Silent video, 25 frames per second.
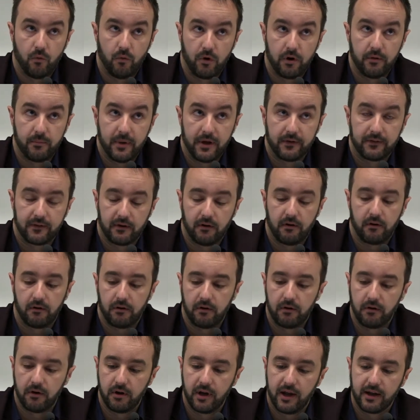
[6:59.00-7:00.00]
what about
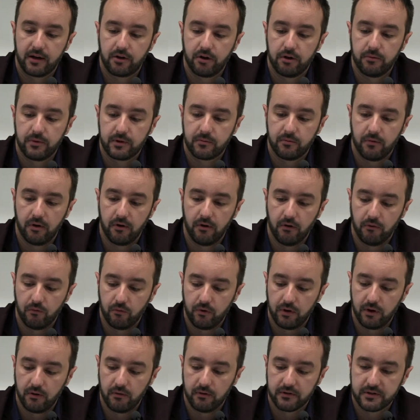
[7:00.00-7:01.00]
our economic
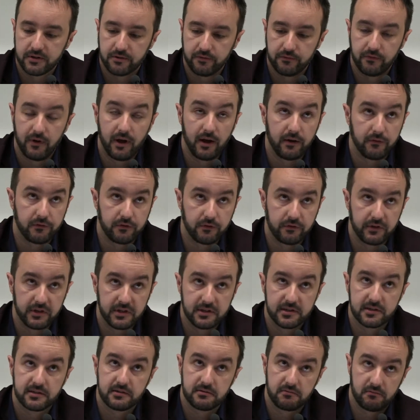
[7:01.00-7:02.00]
model will survive to
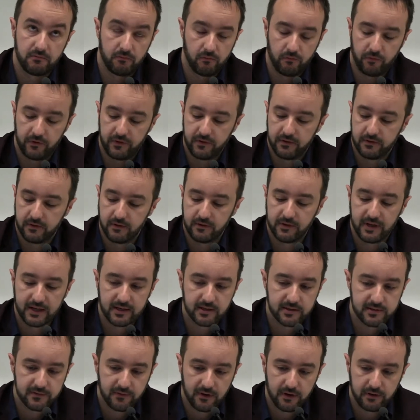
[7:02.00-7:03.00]
this within the
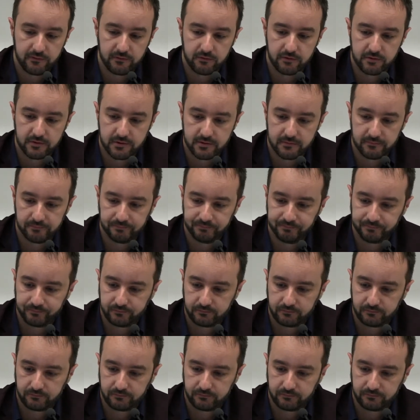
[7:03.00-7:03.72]
next 5 years.